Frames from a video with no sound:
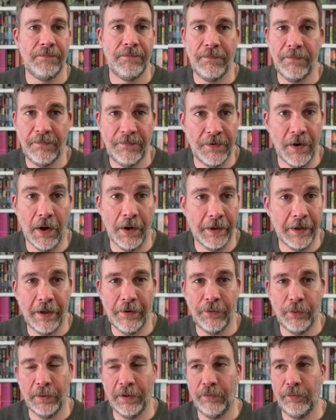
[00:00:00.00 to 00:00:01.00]
fine. I
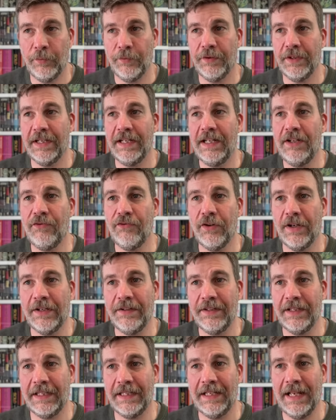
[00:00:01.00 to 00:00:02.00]
thought this was an
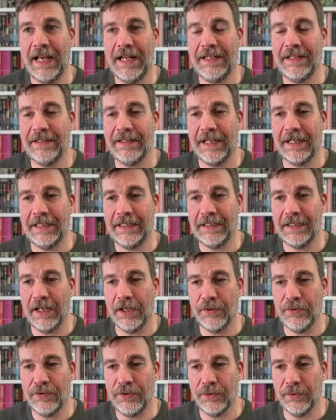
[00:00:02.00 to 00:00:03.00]
interesting, entertaining
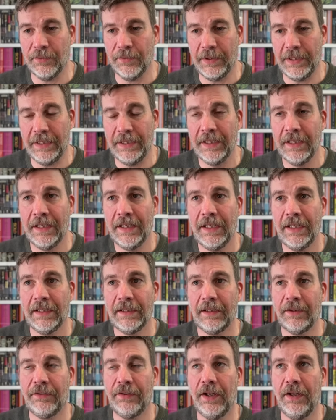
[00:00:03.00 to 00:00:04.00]
ghost story.
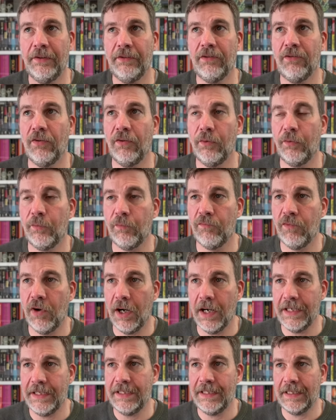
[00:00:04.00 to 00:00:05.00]
Cassandra Corr's
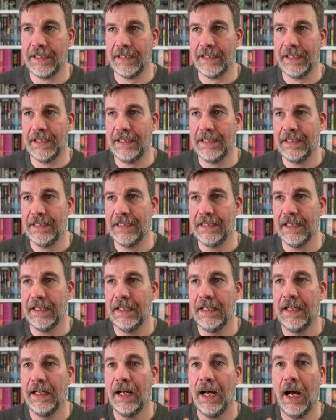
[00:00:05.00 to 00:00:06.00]
writing is
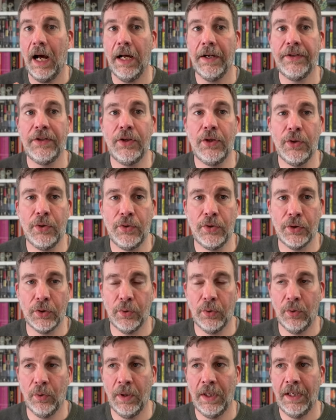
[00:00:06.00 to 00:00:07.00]

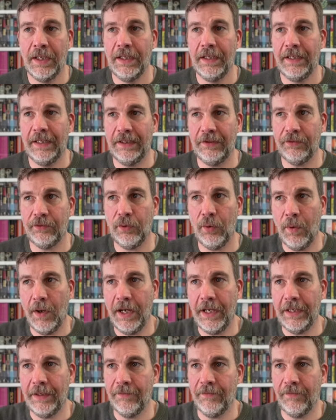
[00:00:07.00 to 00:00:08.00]
unusual. It's
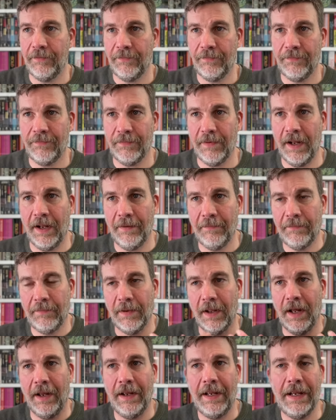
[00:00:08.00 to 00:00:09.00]
quite
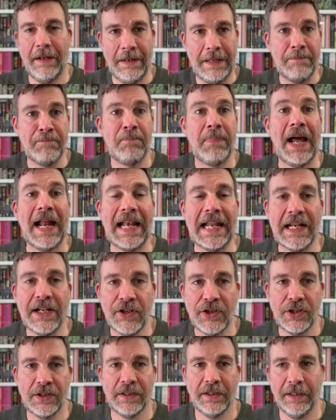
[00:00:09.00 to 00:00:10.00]
like
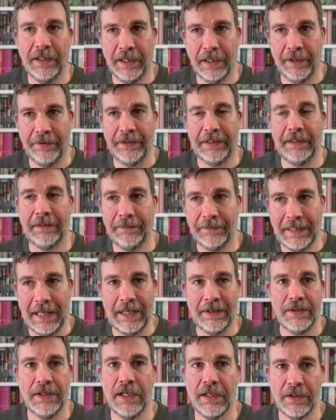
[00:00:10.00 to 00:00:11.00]
embellished, and I think
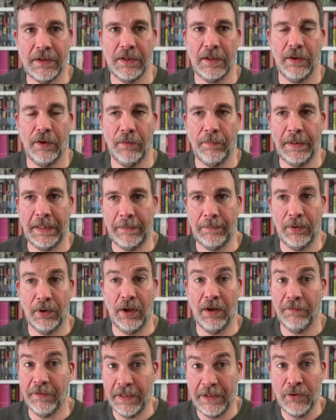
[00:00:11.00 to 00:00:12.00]
that turns a lot of people
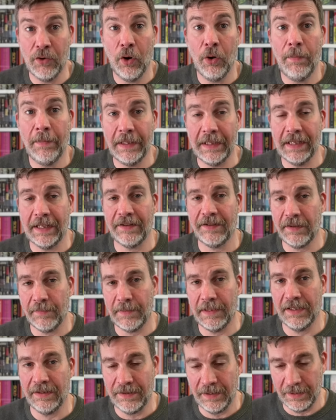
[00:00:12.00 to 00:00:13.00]
off, and normally that's
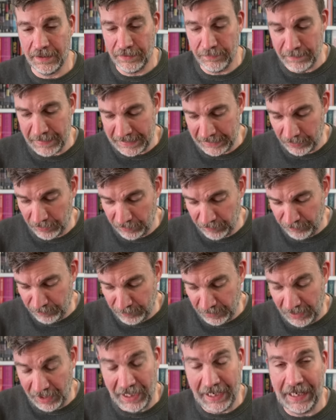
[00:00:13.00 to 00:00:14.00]
something that turns me off,
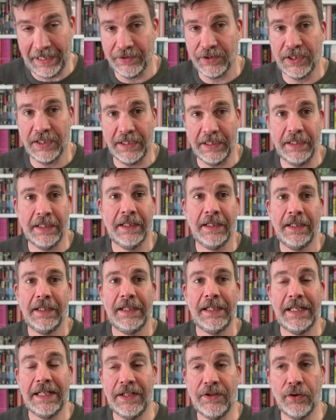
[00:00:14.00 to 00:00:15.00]
but I actually
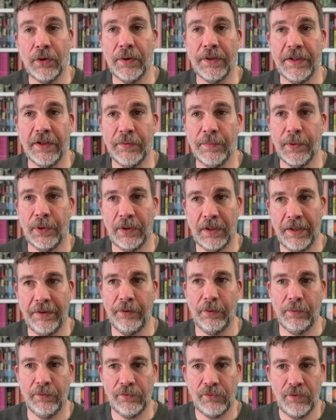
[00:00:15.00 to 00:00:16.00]
enjoyed this book. I
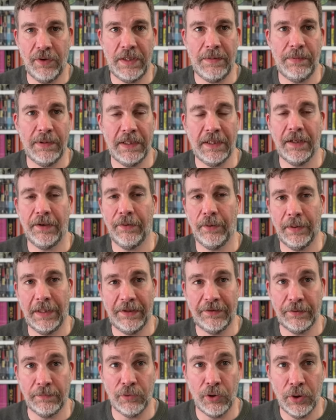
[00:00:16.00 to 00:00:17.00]
thought it was creepy, I thought it
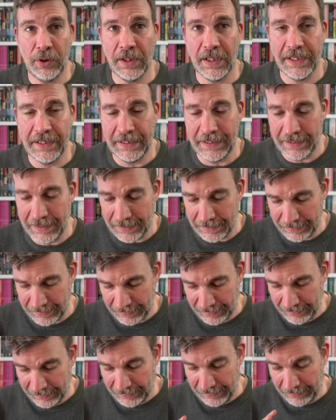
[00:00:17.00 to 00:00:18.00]
had some good ideas,
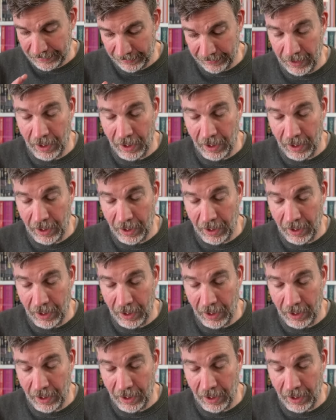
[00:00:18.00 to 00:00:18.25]
and